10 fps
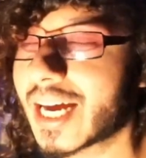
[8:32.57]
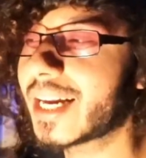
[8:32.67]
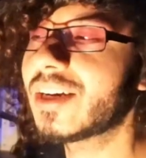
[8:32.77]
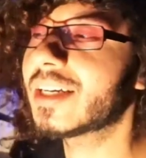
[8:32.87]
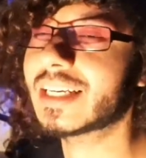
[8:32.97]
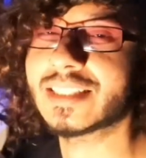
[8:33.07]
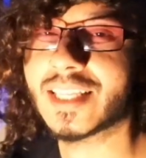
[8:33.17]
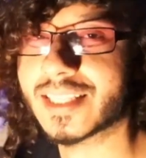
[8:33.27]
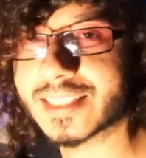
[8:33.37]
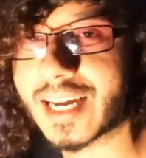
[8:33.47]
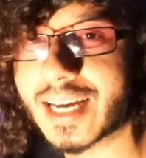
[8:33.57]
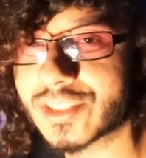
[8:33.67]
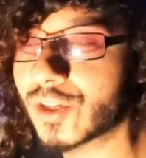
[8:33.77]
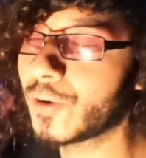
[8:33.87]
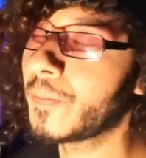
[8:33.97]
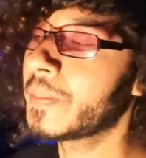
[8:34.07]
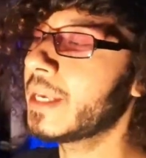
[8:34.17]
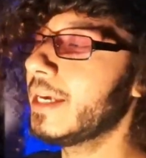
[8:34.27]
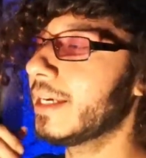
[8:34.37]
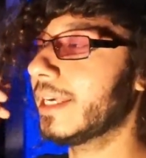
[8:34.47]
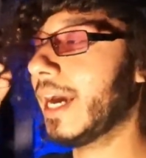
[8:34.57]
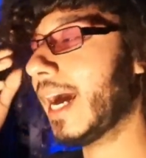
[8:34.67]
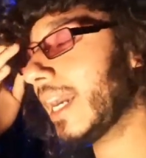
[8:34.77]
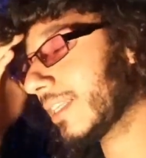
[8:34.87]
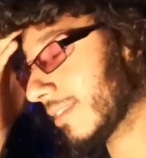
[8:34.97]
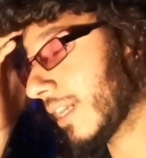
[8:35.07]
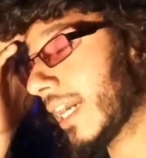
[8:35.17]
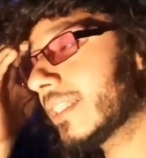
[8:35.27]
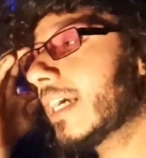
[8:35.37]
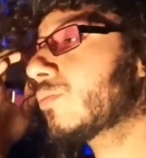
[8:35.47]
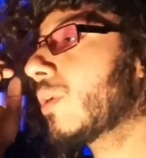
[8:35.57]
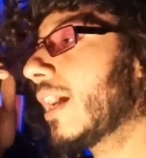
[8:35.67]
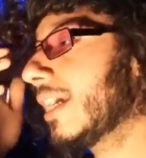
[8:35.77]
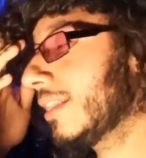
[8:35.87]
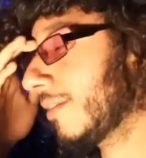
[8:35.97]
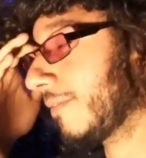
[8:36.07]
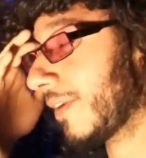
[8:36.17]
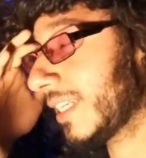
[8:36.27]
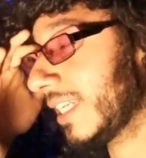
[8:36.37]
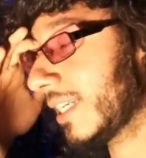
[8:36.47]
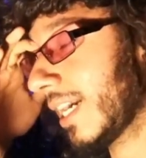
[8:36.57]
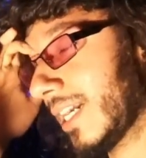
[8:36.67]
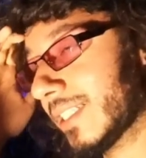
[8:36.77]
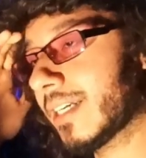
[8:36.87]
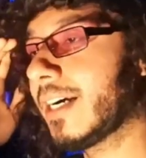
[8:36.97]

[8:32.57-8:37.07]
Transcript: I gotta look into this guy. So, yeah, I, I that's what I ended up finding, guys.